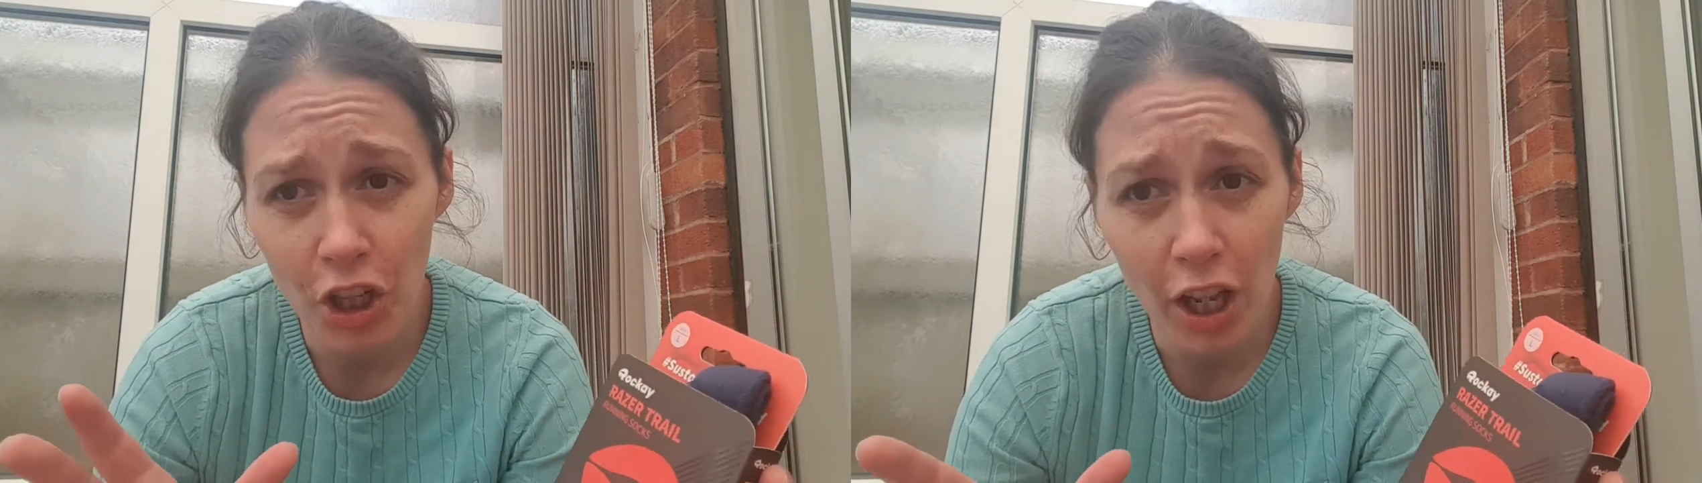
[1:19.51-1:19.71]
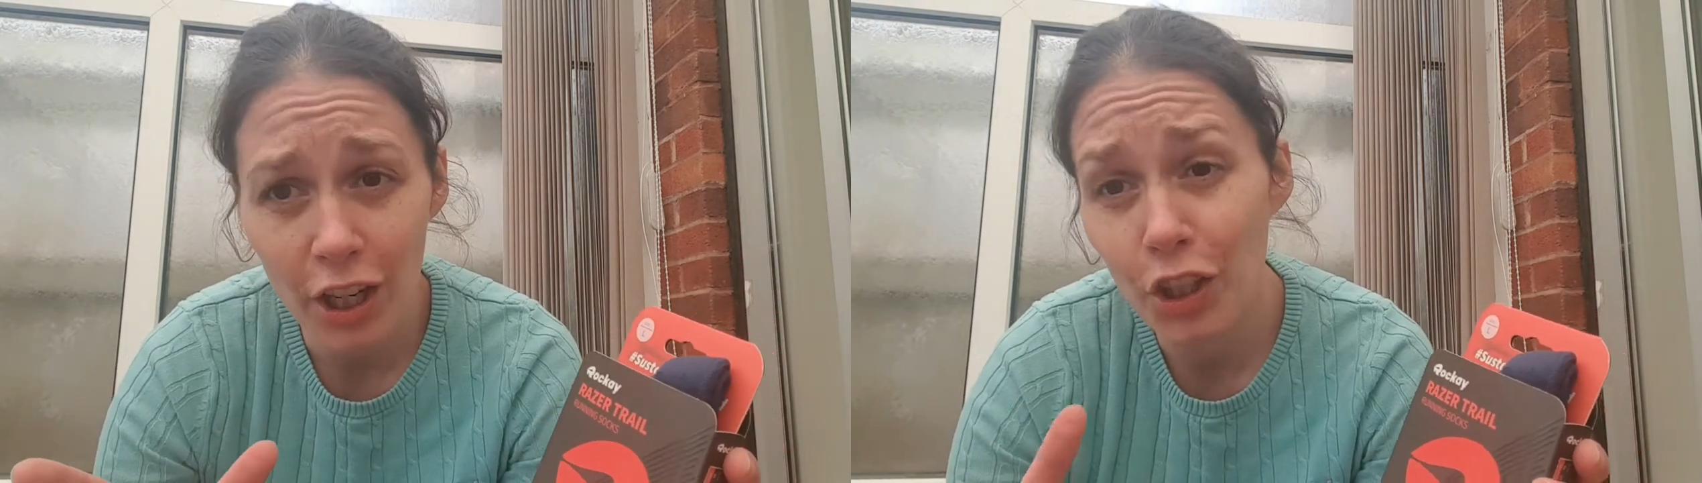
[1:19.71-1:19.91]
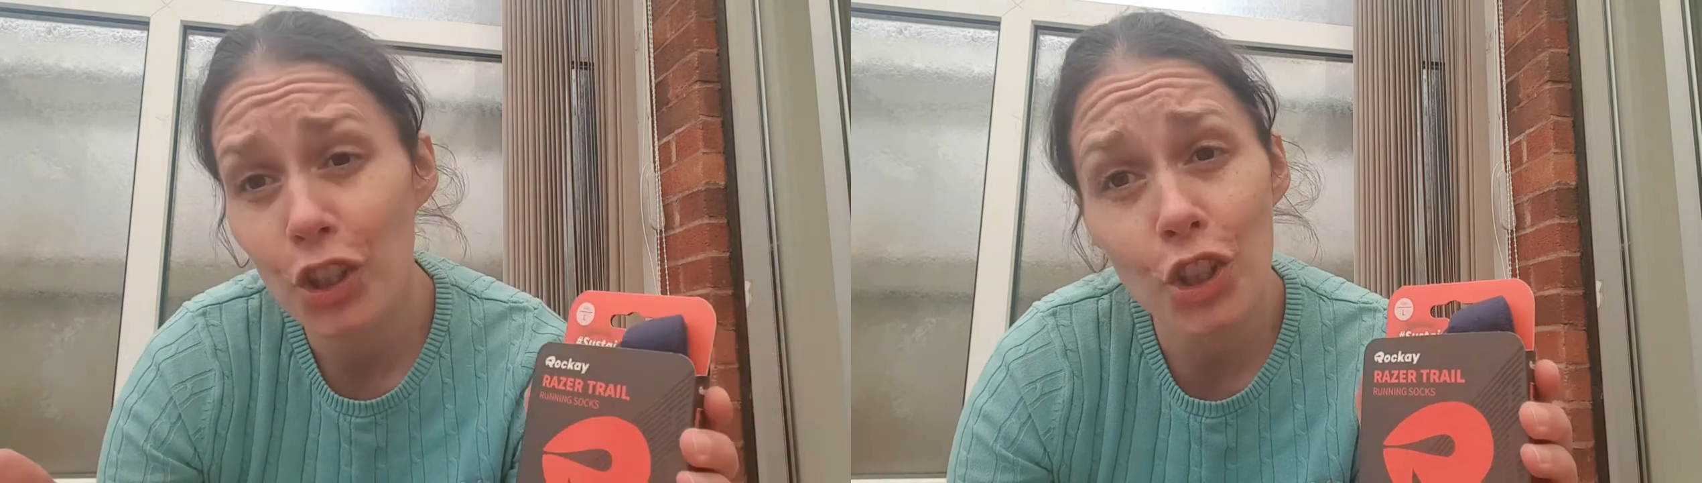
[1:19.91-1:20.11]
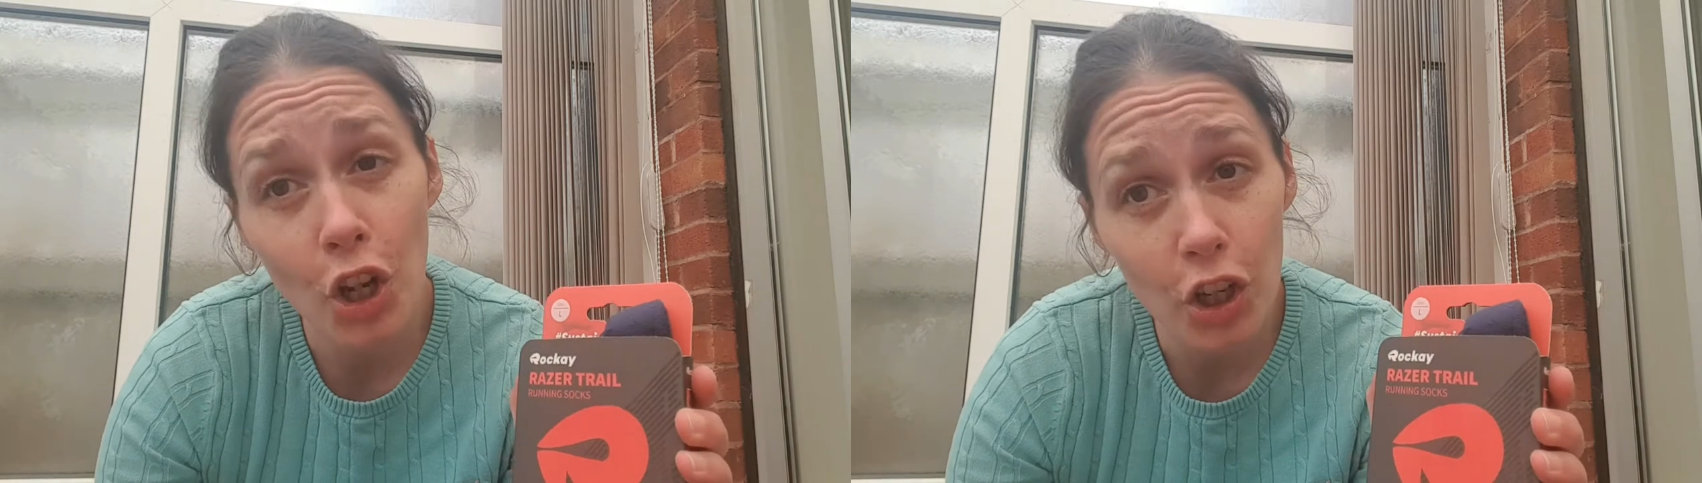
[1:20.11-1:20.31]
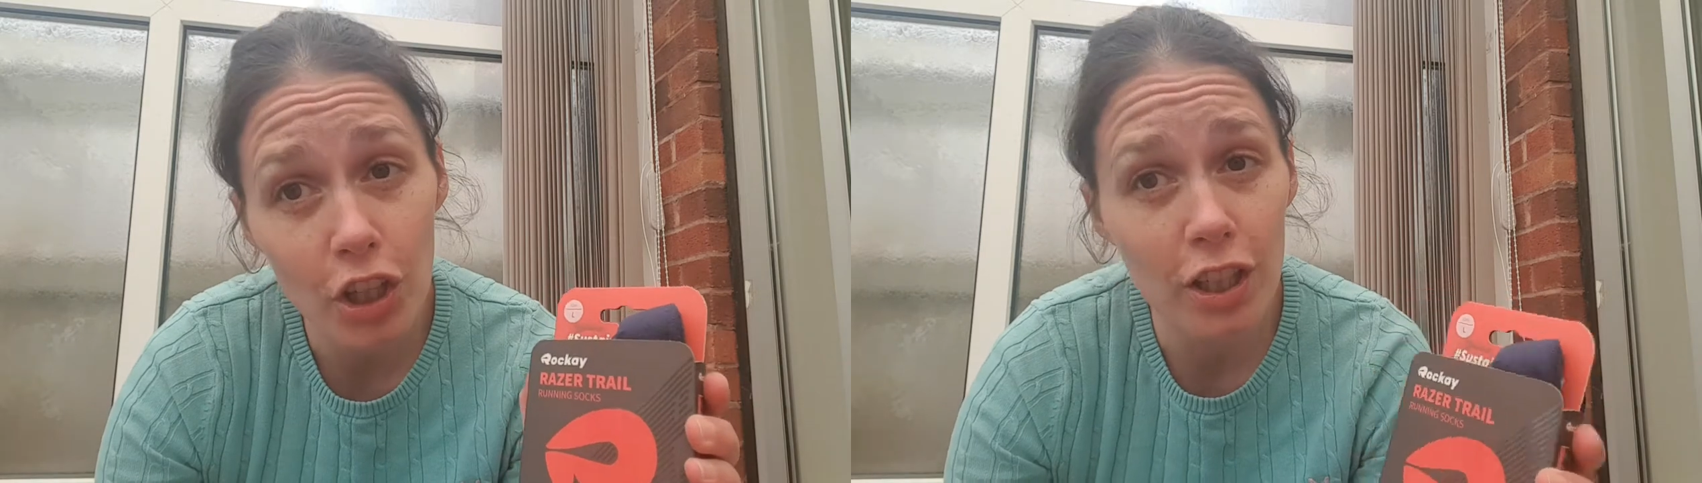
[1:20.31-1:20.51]
you like in your
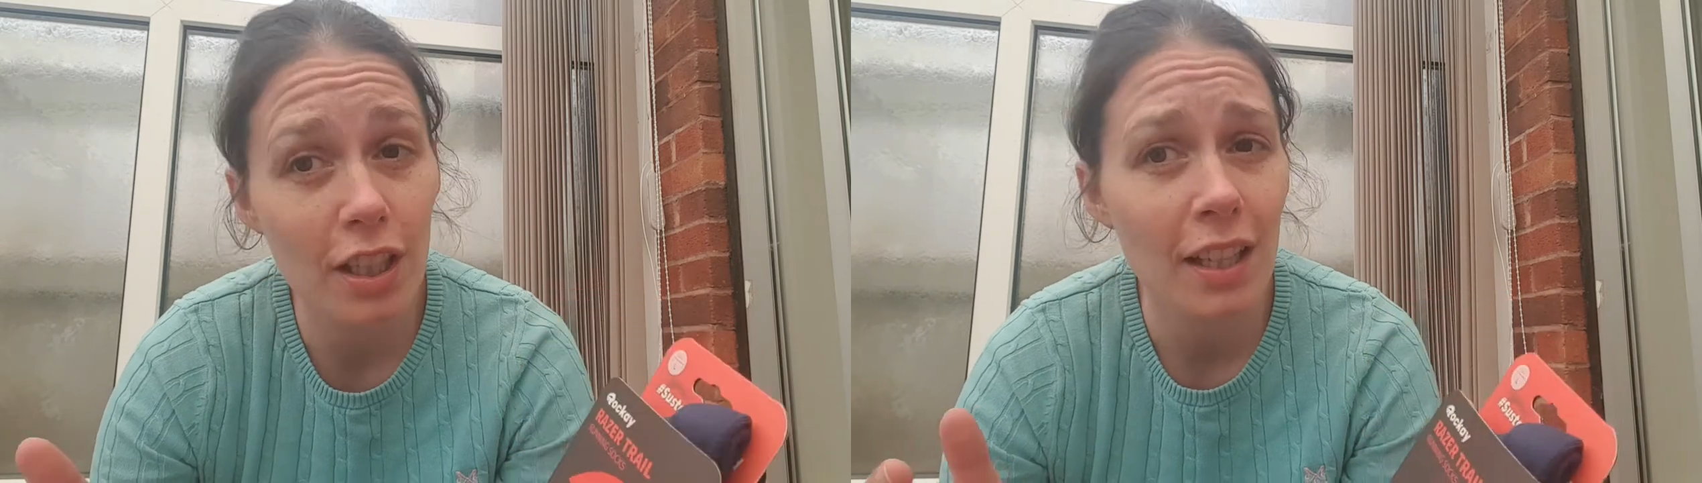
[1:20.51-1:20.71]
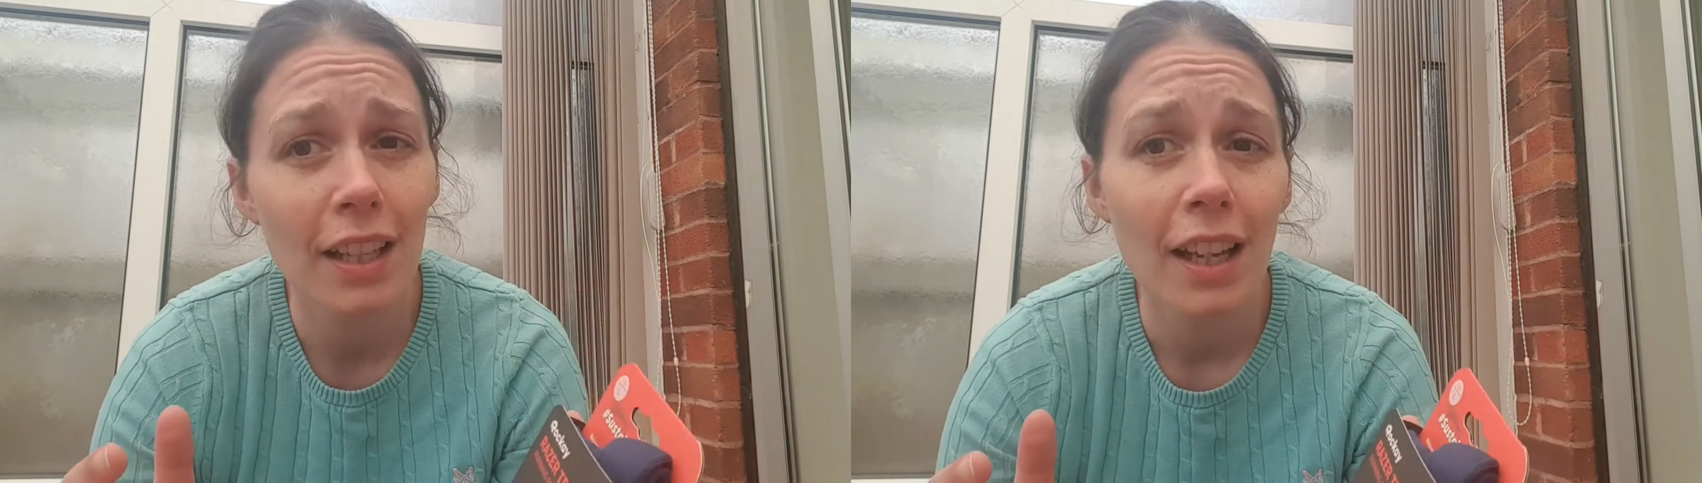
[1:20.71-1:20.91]
socks,